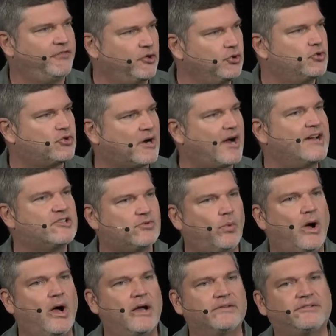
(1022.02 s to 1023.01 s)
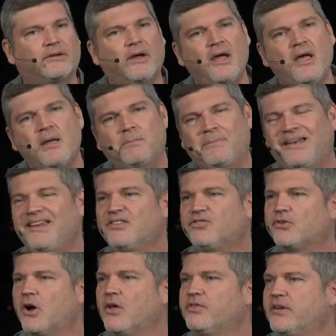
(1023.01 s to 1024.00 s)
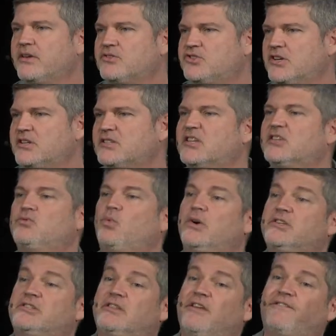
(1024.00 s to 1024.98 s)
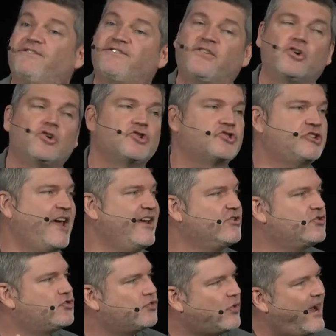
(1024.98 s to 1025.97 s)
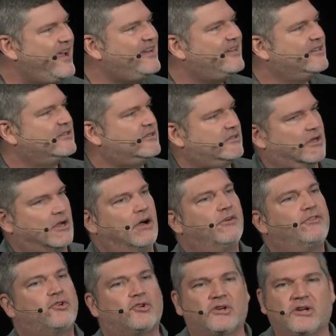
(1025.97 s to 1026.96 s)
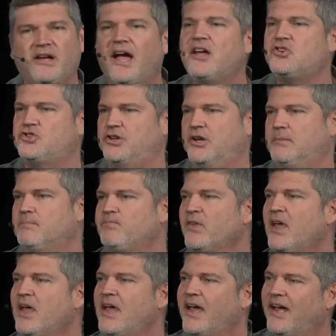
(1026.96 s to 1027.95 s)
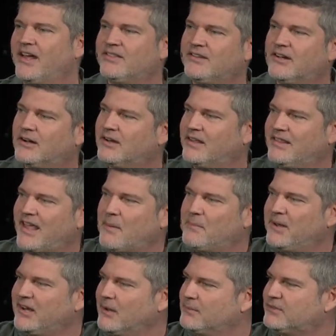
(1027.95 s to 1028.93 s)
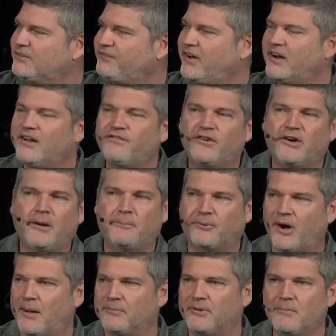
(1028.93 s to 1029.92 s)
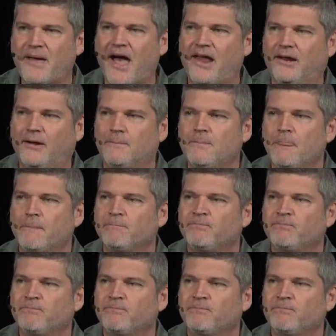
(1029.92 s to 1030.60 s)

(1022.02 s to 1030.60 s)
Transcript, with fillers: of who Christ was. Many thought that Jesus was the first and greatest of creation, and, there, and that becomes very, very problematic